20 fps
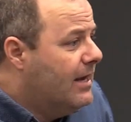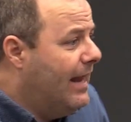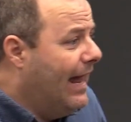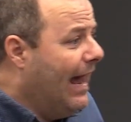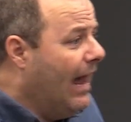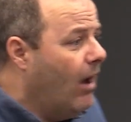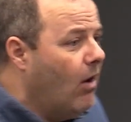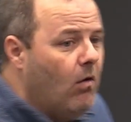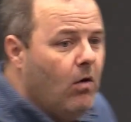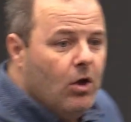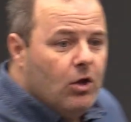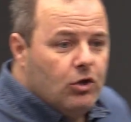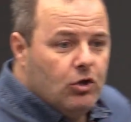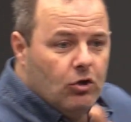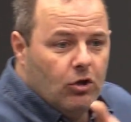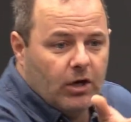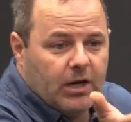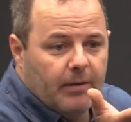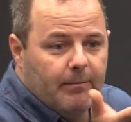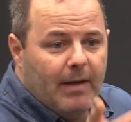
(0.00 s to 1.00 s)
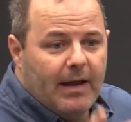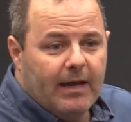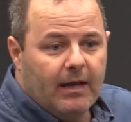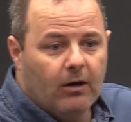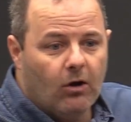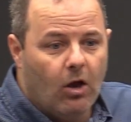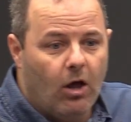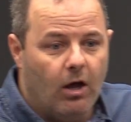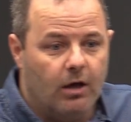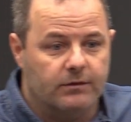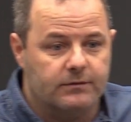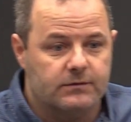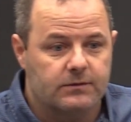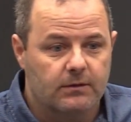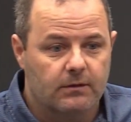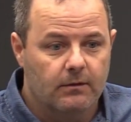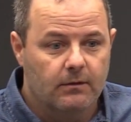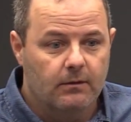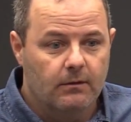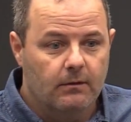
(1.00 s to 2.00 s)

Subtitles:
Now you look at my in-laws.